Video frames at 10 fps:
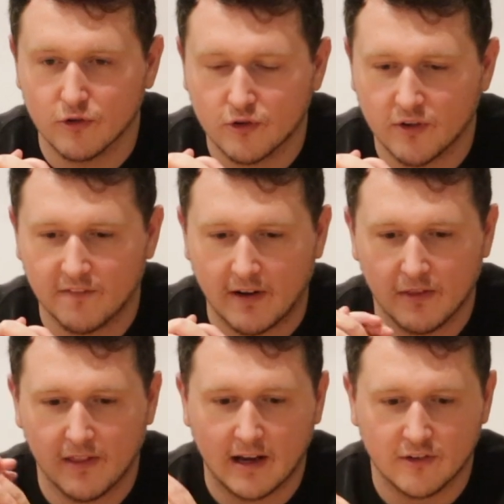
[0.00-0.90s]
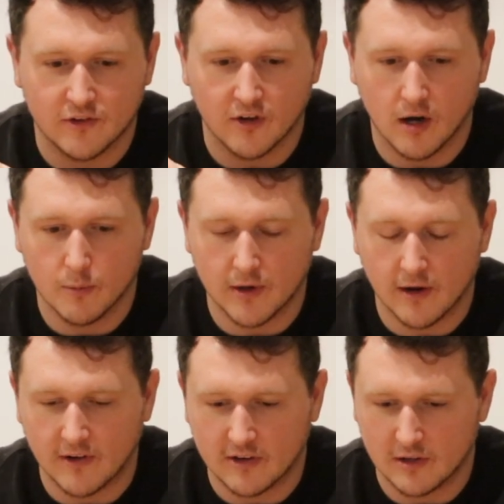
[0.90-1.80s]
because I found that is a time when
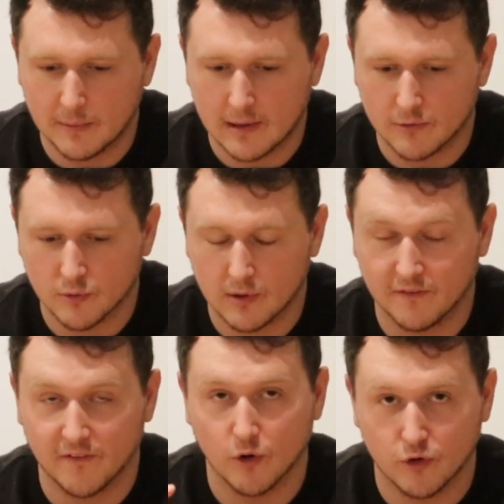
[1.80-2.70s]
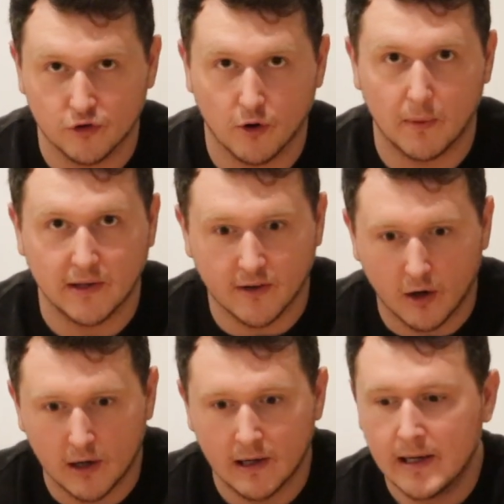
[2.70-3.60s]
I've actually been able to really focus on my
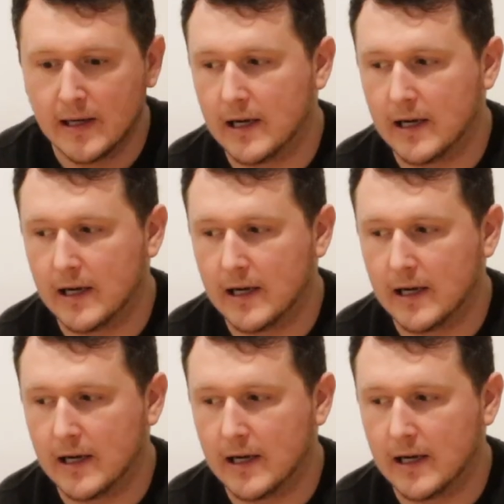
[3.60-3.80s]
diet